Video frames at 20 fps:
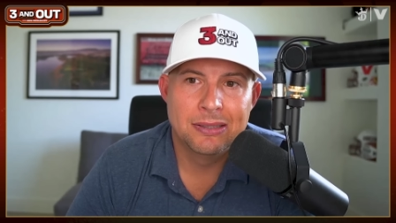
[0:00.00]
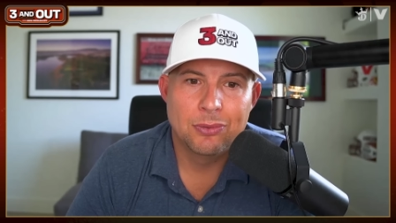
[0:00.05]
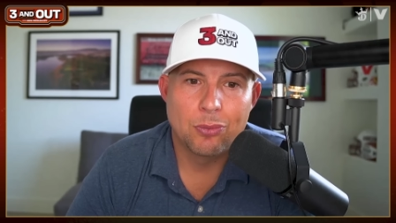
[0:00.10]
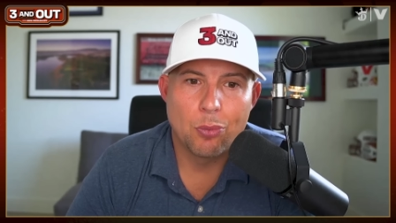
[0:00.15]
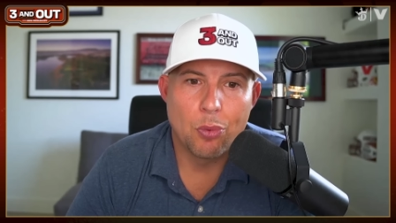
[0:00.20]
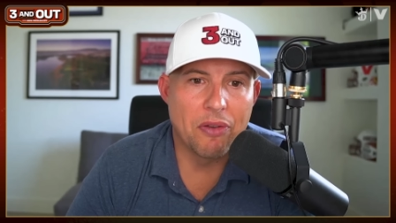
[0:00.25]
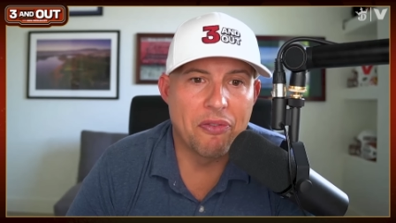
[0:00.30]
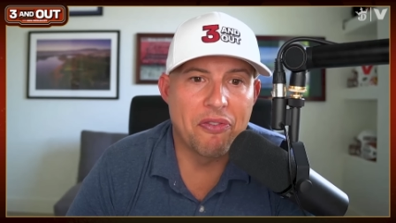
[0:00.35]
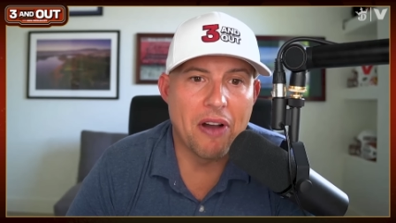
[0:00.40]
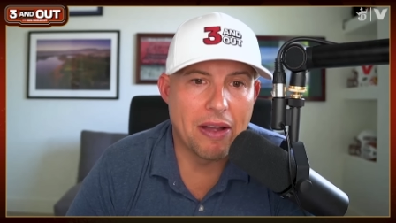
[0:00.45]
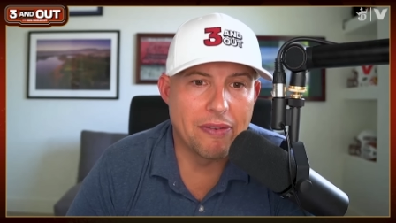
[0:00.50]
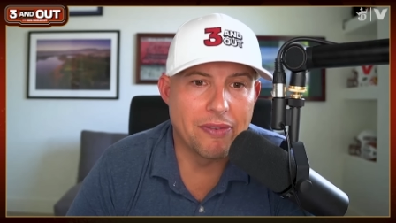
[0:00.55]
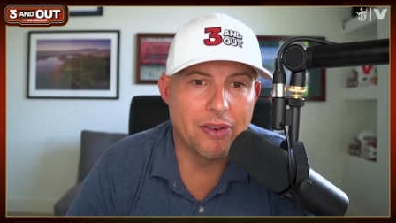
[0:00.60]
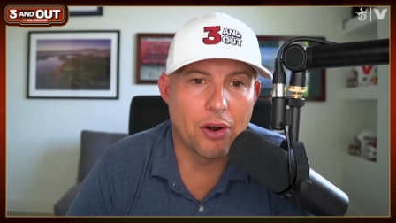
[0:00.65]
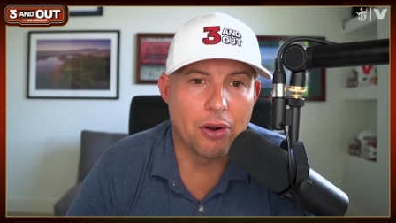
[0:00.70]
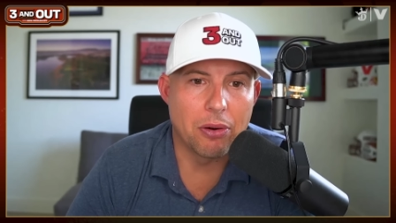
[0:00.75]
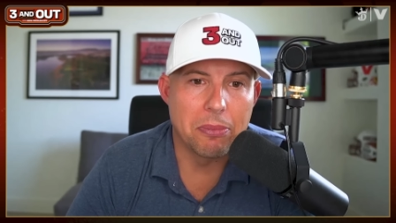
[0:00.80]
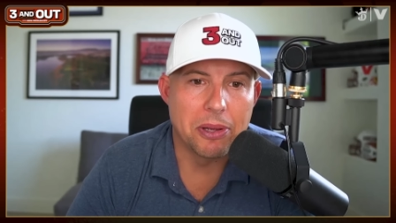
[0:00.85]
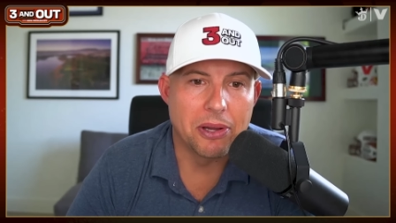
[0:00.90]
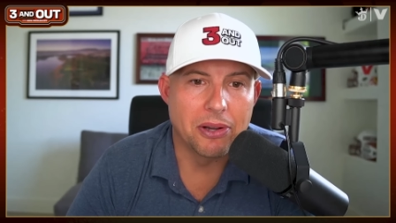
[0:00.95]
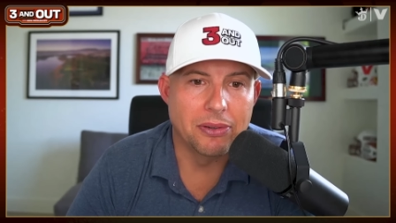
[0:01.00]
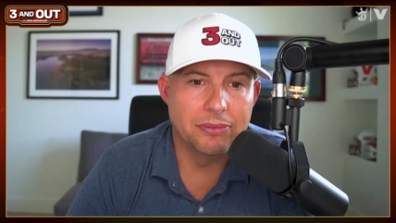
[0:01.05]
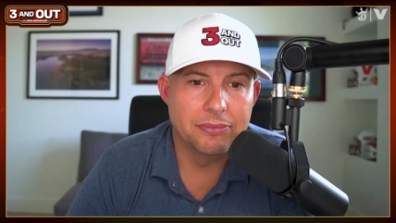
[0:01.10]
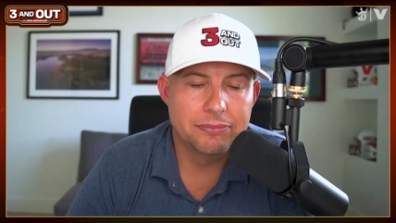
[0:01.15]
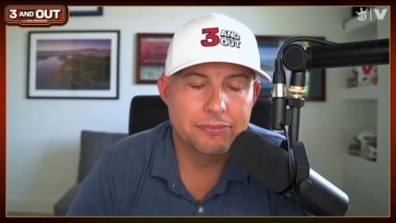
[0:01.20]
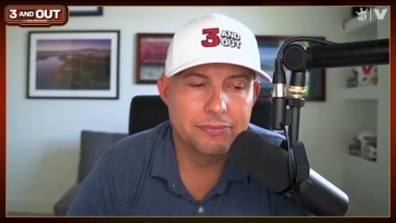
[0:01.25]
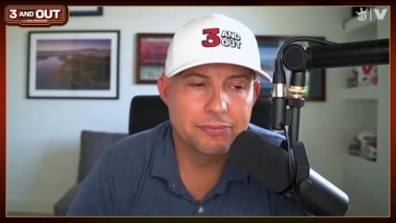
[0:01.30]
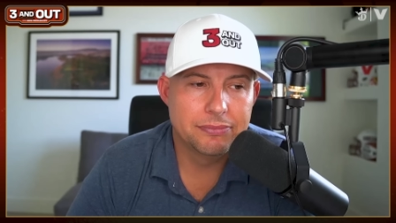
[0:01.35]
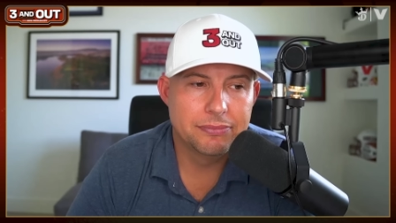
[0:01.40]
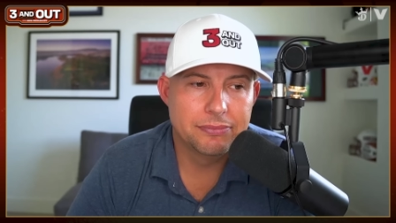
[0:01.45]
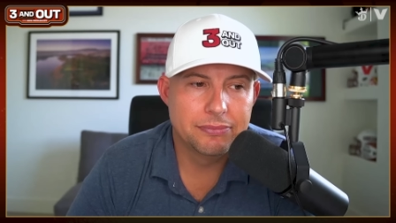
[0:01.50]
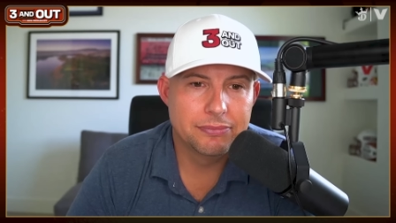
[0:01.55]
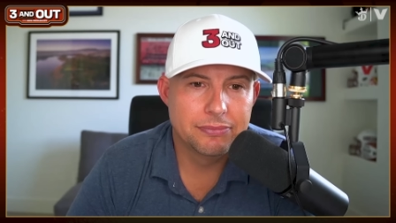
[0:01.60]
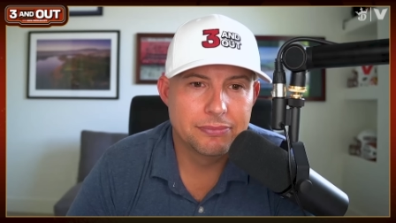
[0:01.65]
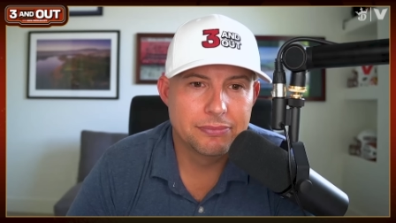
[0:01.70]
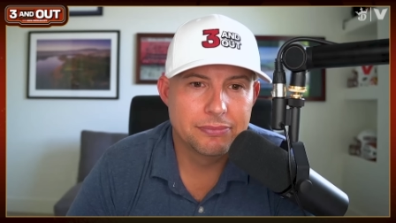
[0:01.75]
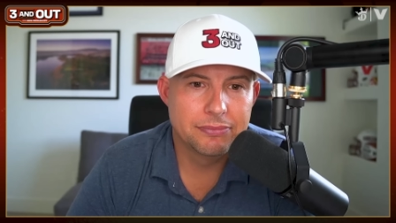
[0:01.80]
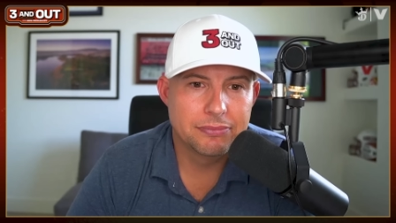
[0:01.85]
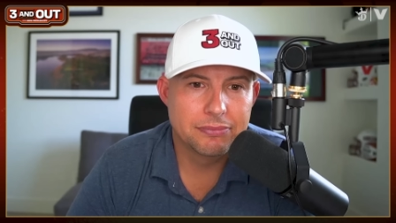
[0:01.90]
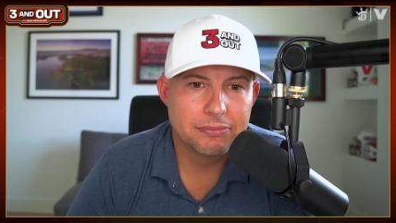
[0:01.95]
with a $5 bill
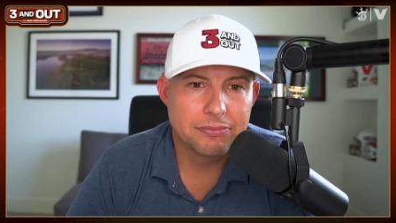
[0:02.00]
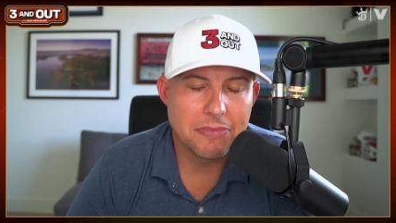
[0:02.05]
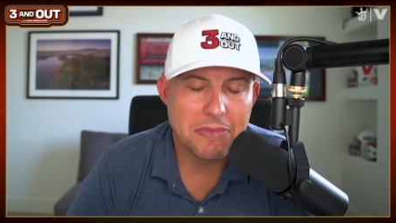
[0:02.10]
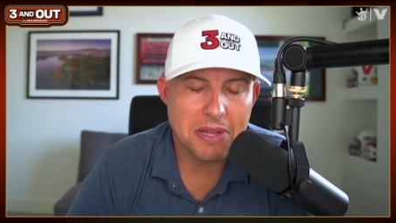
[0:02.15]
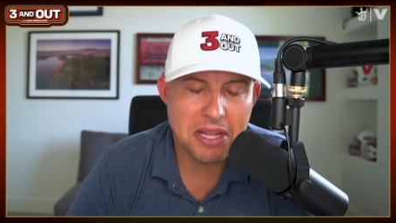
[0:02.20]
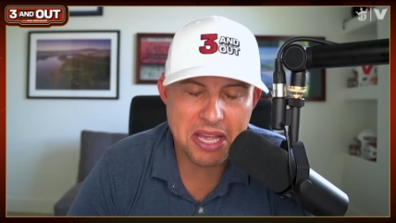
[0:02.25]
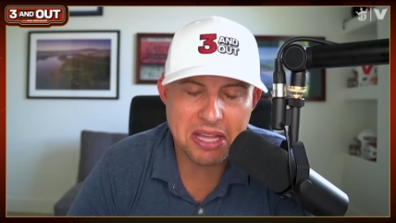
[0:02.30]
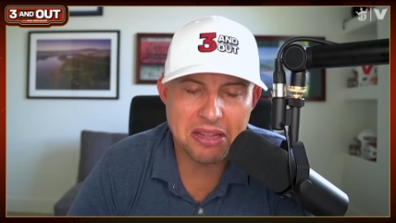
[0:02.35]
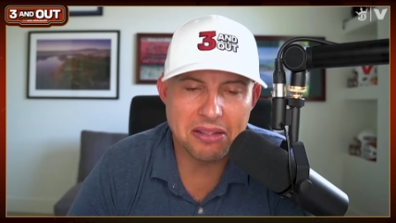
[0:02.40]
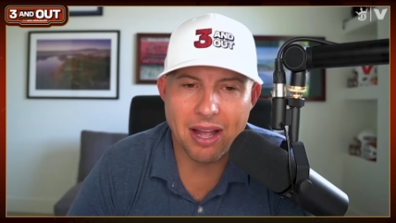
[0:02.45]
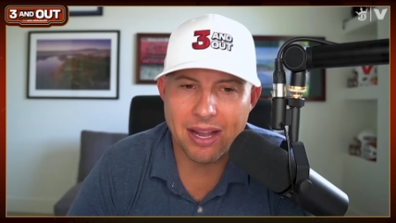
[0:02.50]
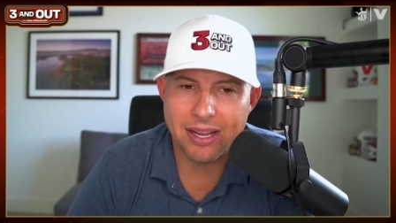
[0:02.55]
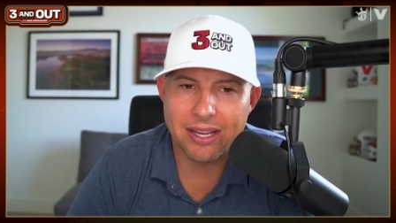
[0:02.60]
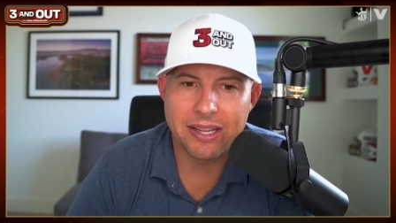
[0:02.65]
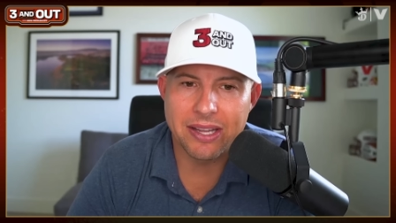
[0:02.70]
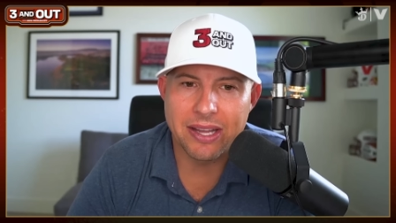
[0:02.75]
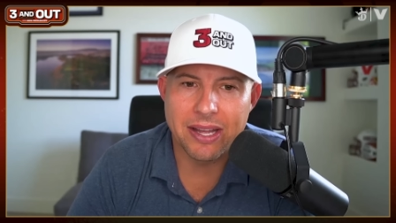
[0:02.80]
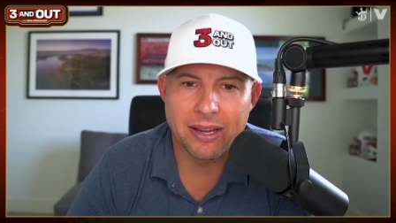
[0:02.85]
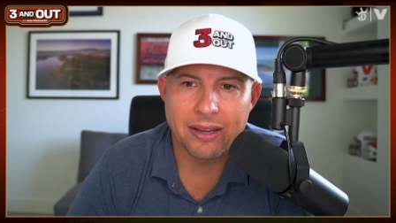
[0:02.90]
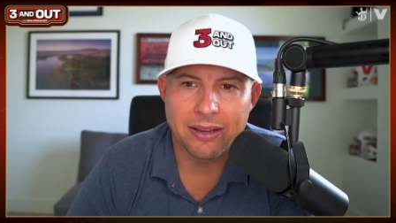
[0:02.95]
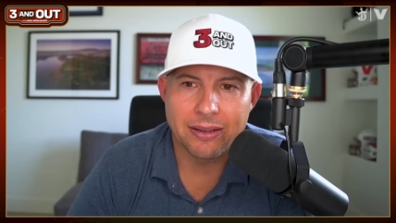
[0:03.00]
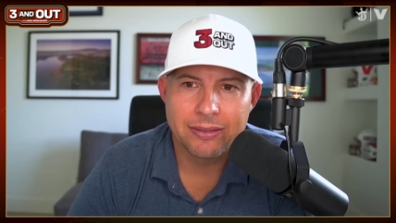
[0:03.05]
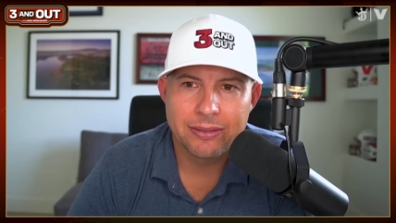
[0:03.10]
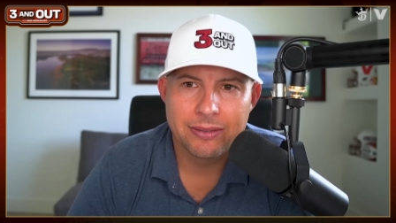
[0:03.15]
eat like a king.